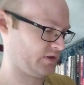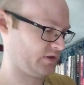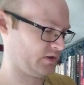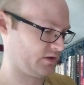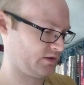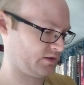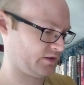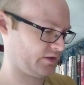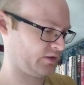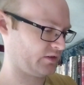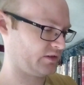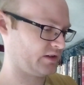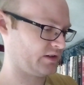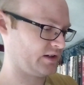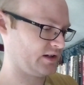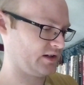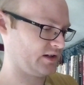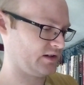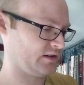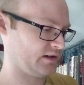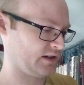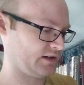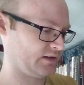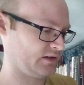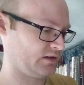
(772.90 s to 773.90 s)
Longest
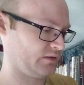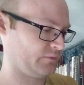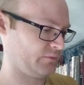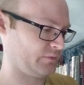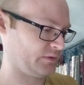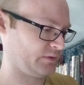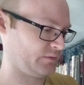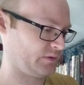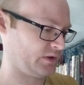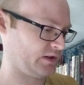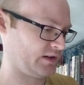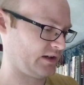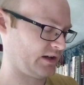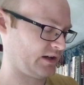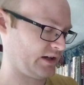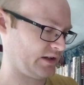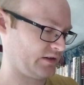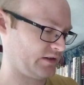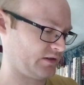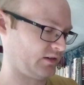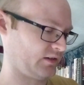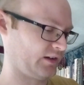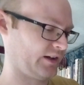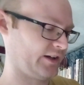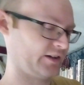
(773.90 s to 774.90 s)
Day,
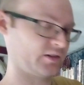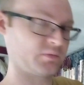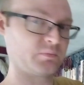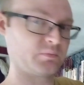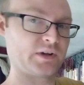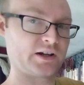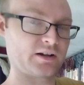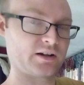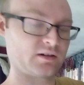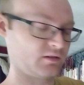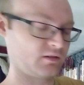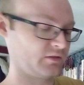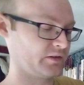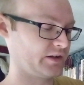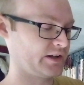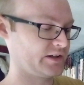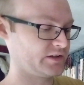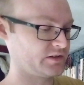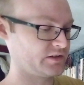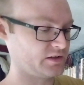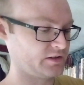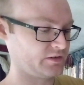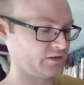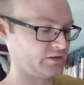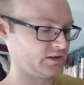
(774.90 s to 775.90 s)
1959, The Last Battle,
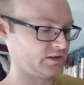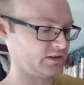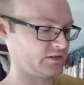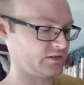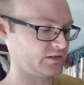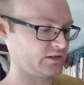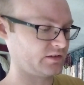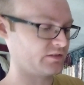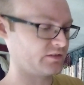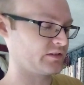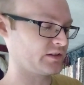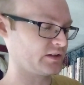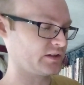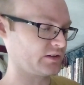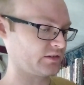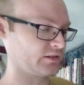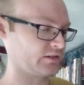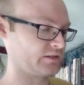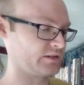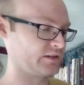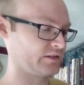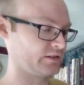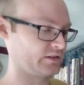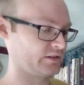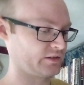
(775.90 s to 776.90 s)
1966,
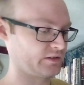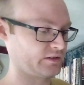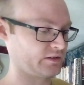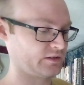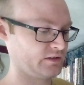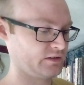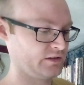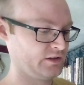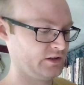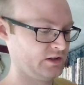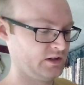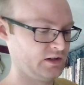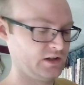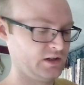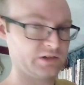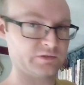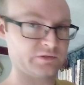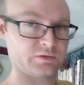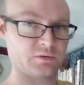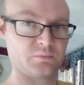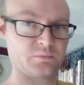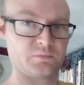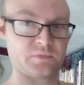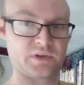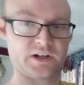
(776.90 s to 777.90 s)
and this is
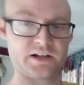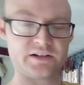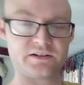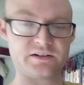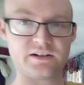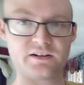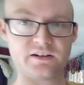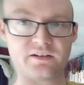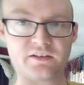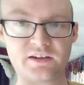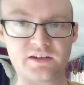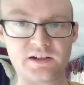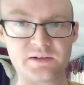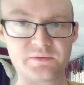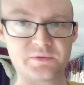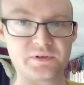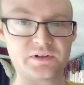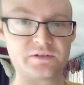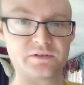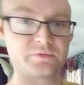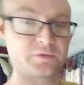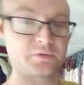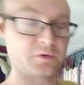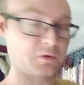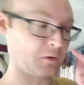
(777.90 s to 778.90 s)
from
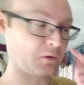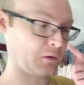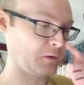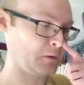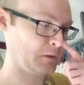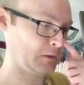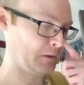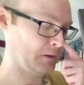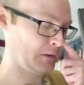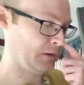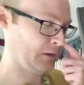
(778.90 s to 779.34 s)
1974.